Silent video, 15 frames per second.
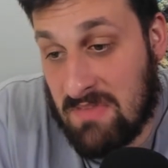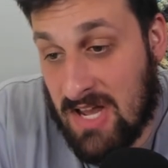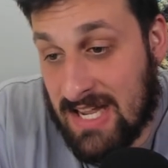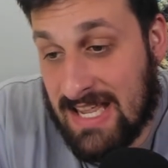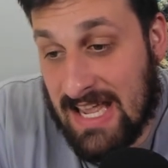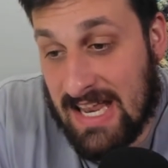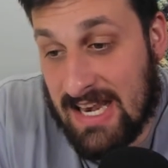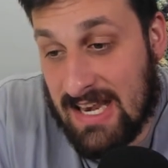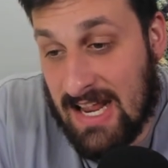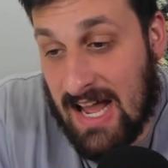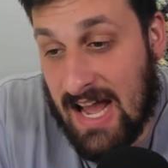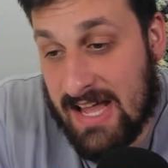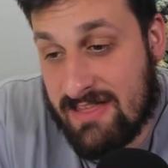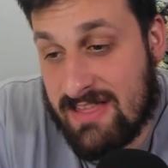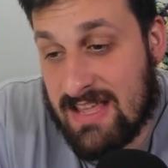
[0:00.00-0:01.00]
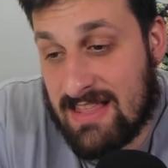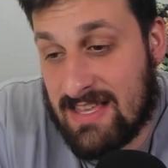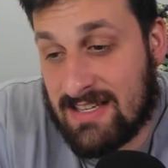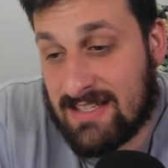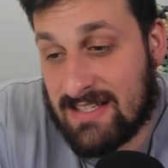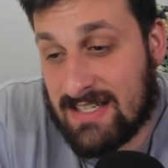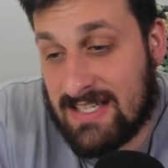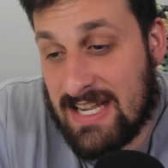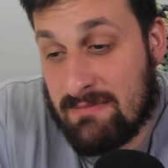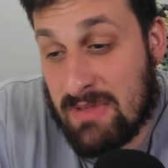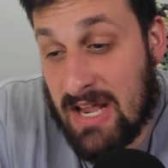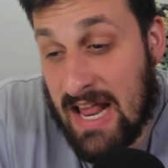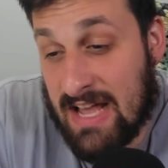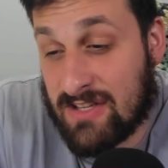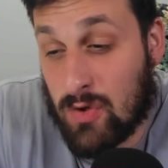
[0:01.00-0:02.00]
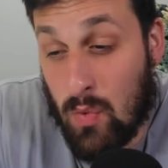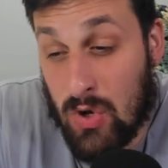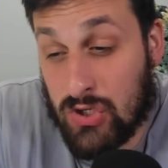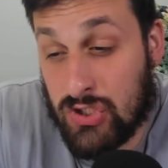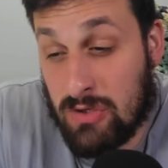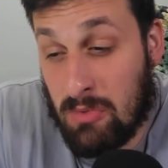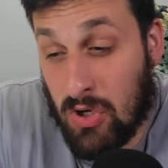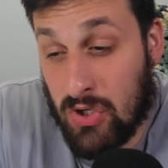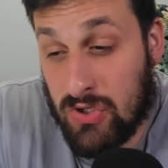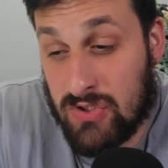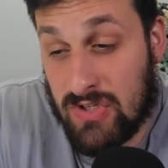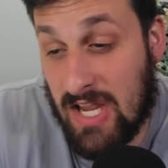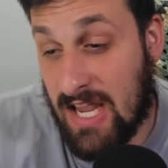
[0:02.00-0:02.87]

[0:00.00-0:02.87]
again, I think this is a team that has question marks